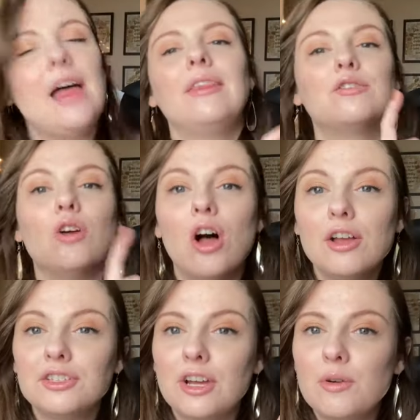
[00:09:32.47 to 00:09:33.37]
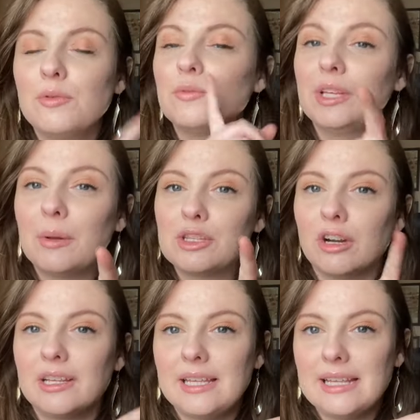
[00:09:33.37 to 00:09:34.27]
There's also, really what
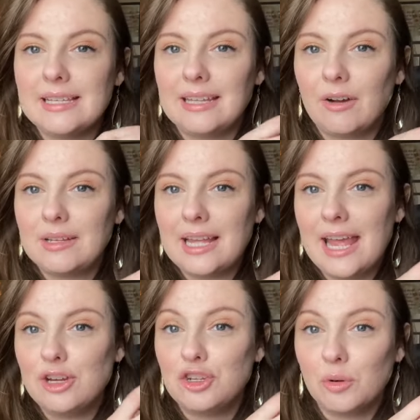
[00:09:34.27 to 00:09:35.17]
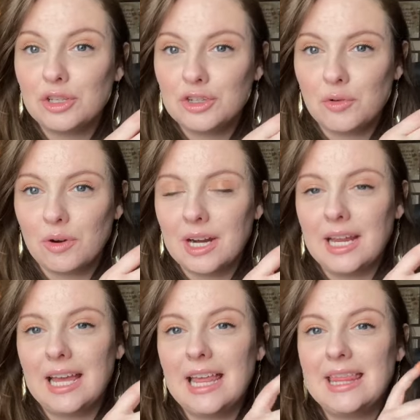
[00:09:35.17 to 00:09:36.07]
started this is there is a short
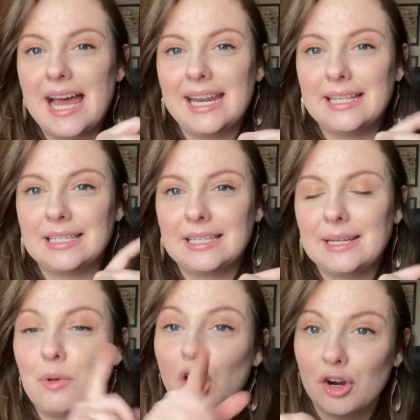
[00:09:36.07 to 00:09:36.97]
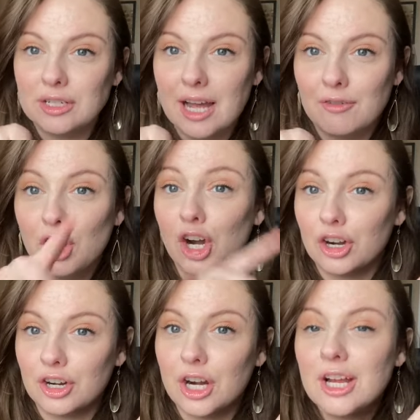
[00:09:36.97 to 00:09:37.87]
story that is part of
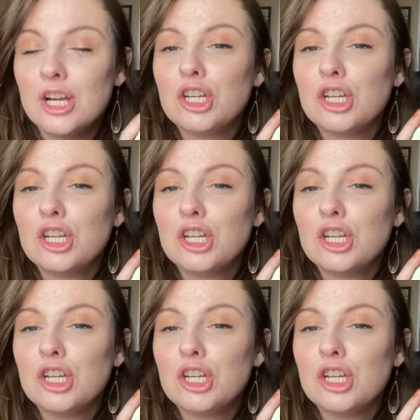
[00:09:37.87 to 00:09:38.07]
her